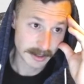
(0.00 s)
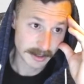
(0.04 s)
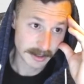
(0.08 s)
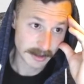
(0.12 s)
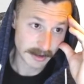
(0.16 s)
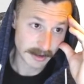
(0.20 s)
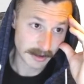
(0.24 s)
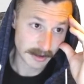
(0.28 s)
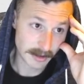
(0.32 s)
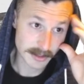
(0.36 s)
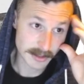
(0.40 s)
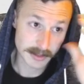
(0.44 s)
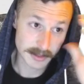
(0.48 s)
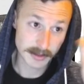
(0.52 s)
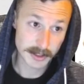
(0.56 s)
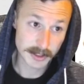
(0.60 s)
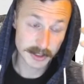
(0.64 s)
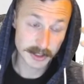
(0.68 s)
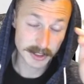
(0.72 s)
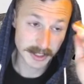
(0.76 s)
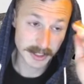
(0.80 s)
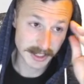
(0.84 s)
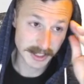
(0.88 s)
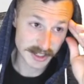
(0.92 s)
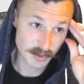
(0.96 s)
Also
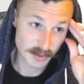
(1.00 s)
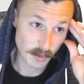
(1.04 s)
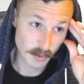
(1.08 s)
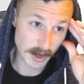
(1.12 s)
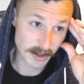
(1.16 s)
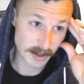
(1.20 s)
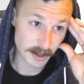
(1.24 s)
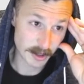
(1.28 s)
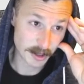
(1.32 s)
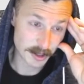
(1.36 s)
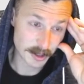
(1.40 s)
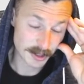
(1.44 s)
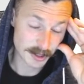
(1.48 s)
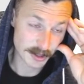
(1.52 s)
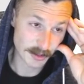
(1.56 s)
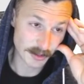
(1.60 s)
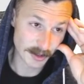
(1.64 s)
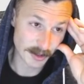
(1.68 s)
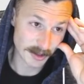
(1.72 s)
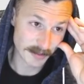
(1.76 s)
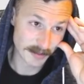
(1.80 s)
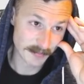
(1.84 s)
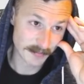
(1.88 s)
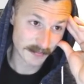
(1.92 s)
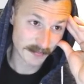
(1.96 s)
interesting is Weather the
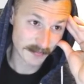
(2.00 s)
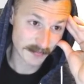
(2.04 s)
Storm.